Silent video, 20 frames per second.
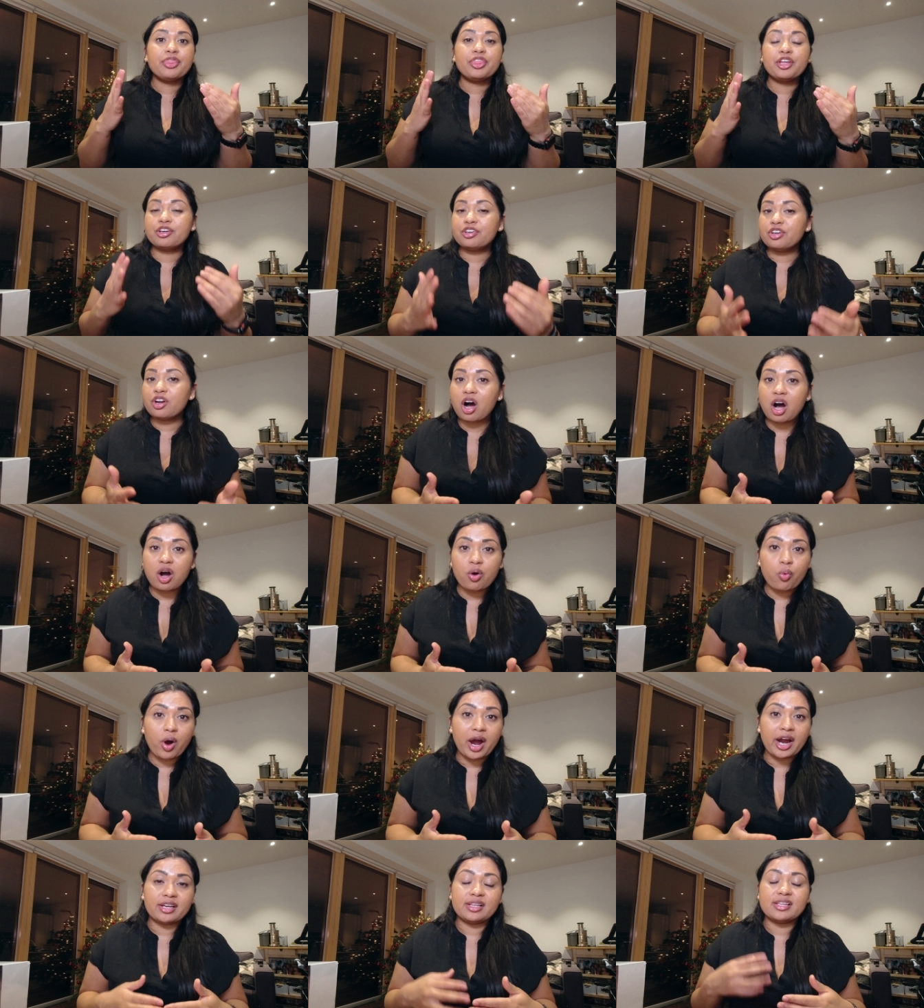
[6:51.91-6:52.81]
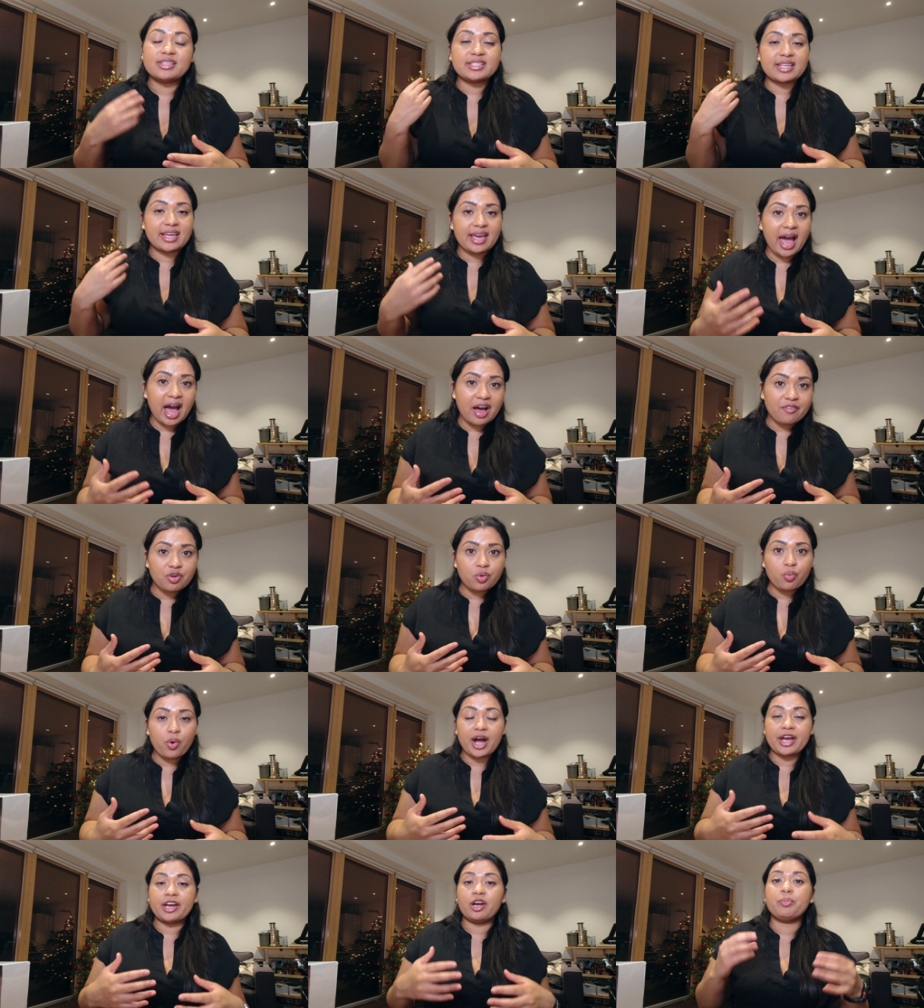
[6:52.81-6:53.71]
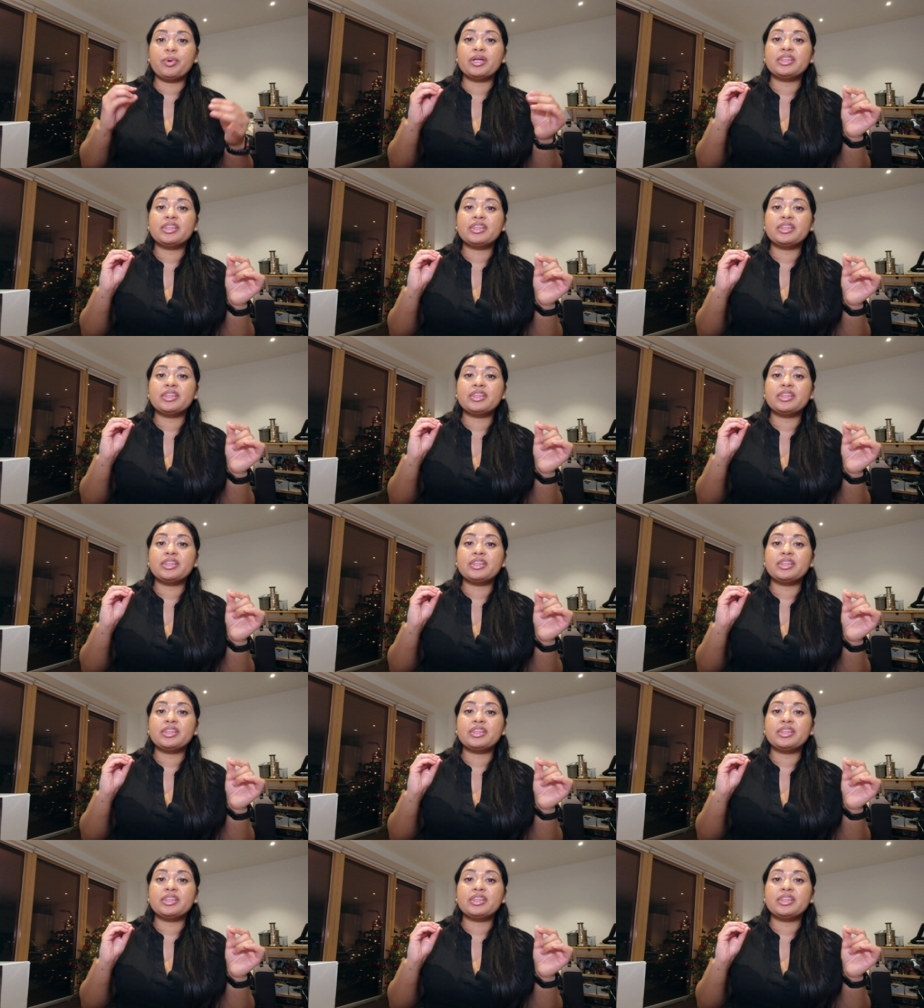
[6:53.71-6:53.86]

They're not wireless, they have a wire,